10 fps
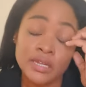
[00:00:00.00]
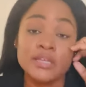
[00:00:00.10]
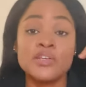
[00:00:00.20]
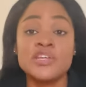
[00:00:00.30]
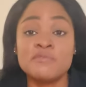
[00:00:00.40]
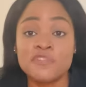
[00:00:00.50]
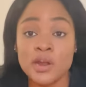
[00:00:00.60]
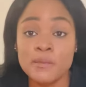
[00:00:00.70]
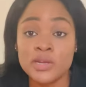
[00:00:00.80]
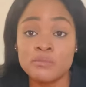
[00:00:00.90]
you need
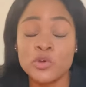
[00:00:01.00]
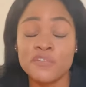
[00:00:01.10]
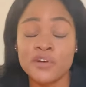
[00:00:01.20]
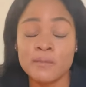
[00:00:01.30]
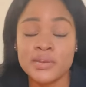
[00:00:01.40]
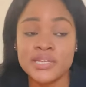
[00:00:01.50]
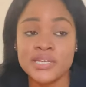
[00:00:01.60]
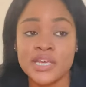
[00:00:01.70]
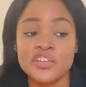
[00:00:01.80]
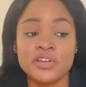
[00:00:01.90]
formal more formal
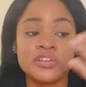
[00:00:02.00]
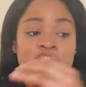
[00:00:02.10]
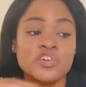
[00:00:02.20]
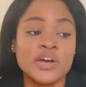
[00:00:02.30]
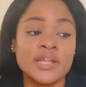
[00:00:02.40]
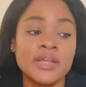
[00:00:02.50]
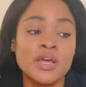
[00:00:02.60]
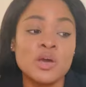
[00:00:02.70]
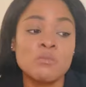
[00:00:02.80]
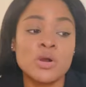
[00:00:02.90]
education to join
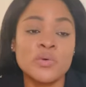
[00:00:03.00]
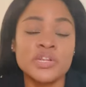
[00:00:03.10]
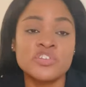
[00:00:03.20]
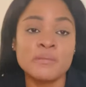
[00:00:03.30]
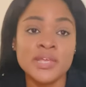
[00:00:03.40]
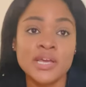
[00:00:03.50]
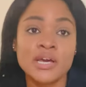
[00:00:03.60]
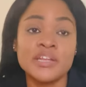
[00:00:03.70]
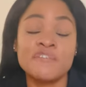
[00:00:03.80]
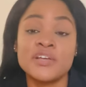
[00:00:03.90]
but with the
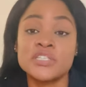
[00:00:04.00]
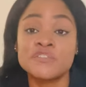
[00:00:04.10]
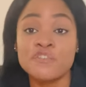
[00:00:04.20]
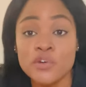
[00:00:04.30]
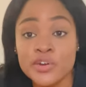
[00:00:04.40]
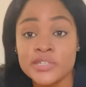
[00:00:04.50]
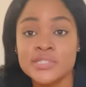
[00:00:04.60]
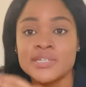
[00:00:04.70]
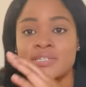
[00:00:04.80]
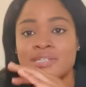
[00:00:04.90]
jamaica defense force
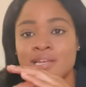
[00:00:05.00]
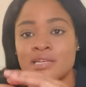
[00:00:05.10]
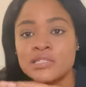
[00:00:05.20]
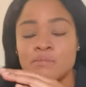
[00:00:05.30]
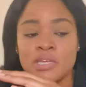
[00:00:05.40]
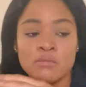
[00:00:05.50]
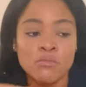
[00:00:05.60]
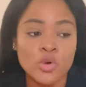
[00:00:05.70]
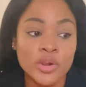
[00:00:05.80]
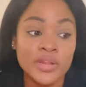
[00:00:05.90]
it is a little bit
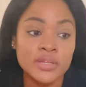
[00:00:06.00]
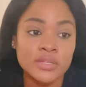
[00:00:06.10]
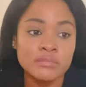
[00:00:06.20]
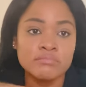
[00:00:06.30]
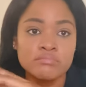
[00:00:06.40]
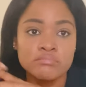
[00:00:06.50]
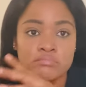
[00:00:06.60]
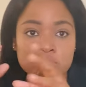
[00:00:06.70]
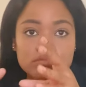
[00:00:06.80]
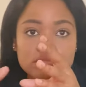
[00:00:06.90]
more
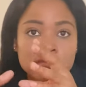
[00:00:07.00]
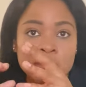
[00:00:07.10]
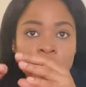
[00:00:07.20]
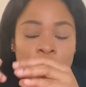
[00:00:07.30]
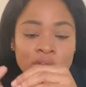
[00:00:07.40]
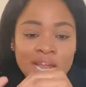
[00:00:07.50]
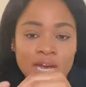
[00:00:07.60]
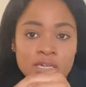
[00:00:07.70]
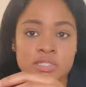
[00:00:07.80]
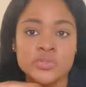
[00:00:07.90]

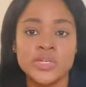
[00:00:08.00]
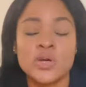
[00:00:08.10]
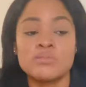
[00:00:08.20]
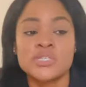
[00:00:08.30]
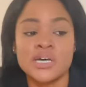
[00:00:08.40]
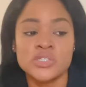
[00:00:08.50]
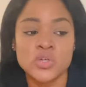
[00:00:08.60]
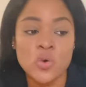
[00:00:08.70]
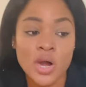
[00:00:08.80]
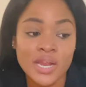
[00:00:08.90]
relaxed when it comes on to
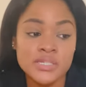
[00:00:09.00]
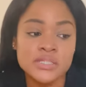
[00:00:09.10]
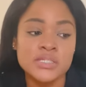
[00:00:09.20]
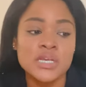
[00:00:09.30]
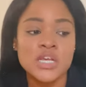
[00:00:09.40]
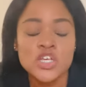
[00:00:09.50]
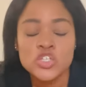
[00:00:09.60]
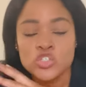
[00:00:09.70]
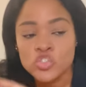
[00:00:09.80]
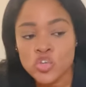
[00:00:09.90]
quals
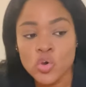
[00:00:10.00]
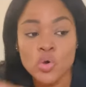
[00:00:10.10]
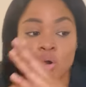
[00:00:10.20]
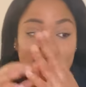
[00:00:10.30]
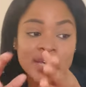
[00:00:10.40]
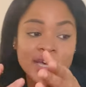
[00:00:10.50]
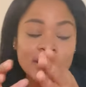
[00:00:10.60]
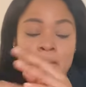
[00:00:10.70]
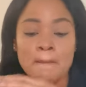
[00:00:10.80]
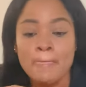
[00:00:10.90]
so
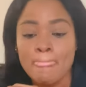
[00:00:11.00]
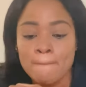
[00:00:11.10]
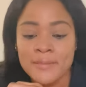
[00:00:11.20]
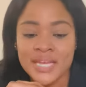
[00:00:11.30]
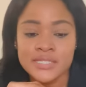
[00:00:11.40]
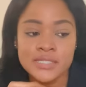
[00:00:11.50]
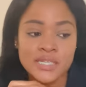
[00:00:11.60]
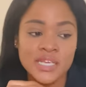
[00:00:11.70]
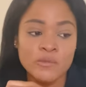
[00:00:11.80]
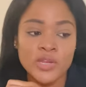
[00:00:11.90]
again that's the
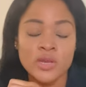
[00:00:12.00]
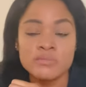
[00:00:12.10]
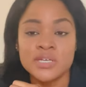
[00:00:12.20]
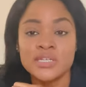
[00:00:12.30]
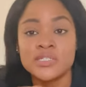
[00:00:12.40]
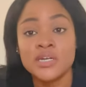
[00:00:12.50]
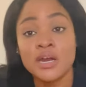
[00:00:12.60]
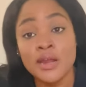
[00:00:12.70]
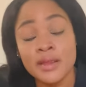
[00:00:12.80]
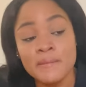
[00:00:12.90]
same when it comes on to the
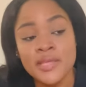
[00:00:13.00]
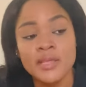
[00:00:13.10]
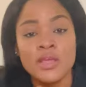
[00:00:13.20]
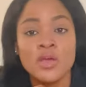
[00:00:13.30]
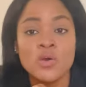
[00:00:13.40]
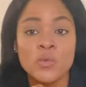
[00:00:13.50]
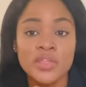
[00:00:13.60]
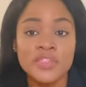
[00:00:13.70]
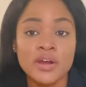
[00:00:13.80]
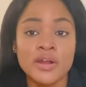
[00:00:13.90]
army
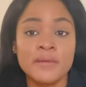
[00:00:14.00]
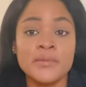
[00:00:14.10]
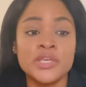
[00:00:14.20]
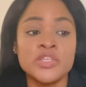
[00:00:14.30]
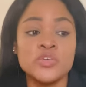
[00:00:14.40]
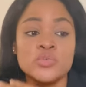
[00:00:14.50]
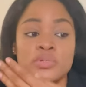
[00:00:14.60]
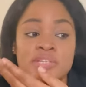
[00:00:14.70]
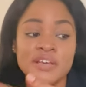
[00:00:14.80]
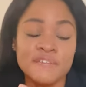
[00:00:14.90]
with the army, you will
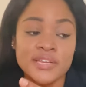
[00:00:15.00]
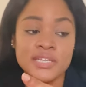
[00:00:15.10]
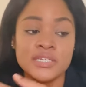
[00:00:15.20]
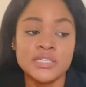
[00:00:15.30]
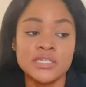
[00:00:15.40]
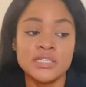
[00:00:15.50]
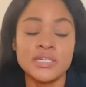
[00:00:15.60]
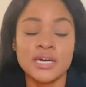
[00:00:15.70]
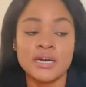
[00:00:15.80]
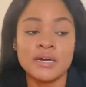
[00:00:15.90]
definitely need,
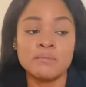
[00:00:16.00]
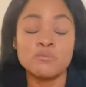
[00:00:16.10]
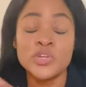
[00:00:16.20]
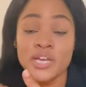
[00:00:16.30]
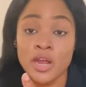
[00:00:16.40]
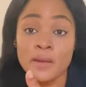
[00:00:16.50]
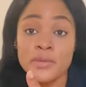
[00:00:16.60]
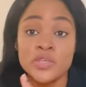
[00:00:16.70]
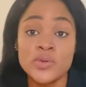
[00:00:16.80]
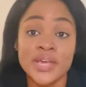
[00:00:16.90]
um, with the
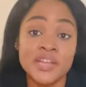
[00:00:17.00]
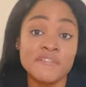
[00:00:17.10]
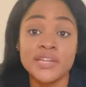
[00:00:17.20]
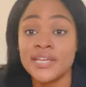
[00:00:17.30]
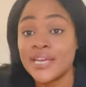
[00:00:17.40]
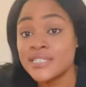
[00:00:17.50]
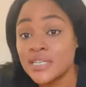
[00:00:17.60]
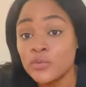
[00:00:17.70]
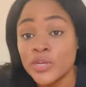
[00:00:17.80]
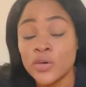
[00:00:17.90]
army, you can definitely get
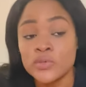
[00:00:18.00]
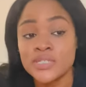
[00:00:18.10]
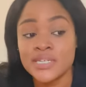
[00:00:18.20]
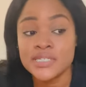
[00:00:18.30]
in without any